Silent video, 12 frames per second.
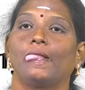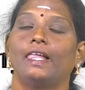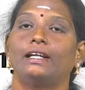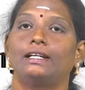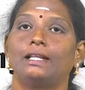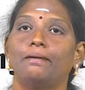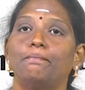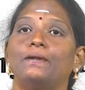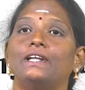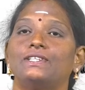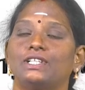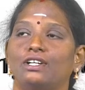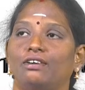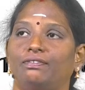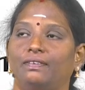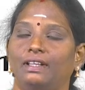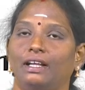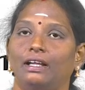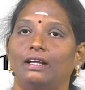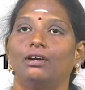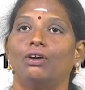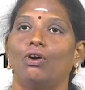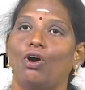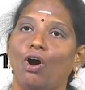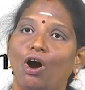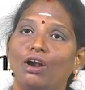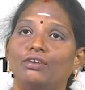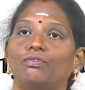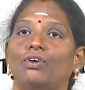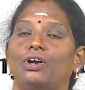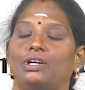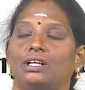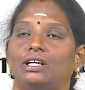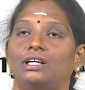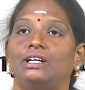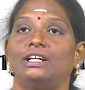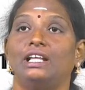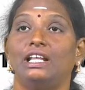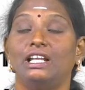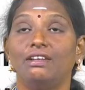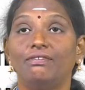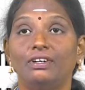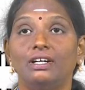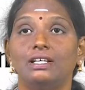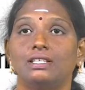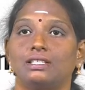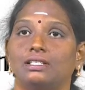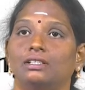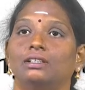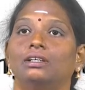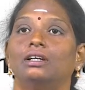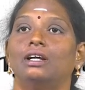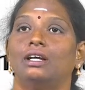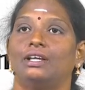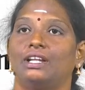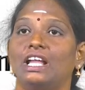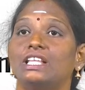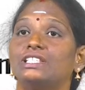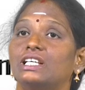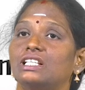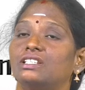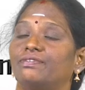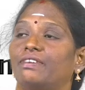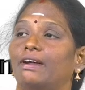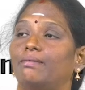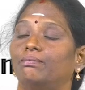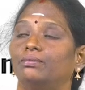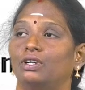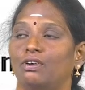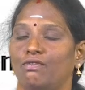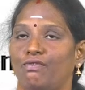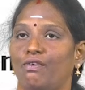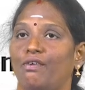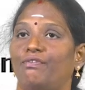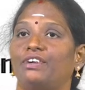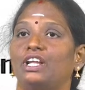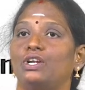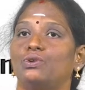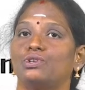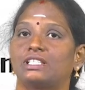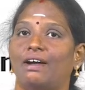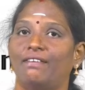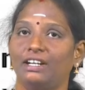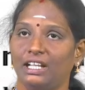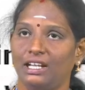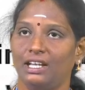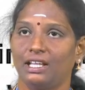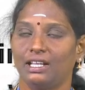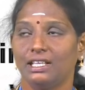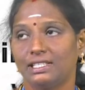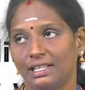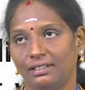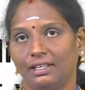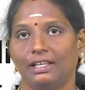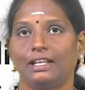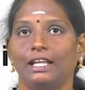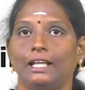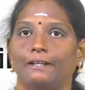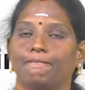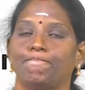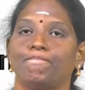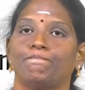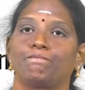The temperature of the hot water delivers ranges from 50 to 70 degrees centigrade.